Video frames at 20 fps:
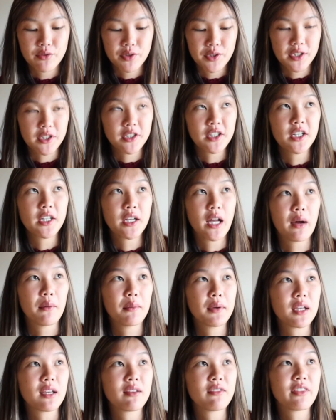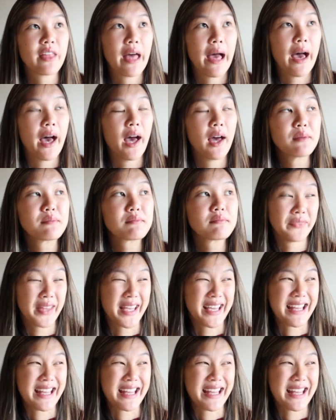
really good. I would give that like an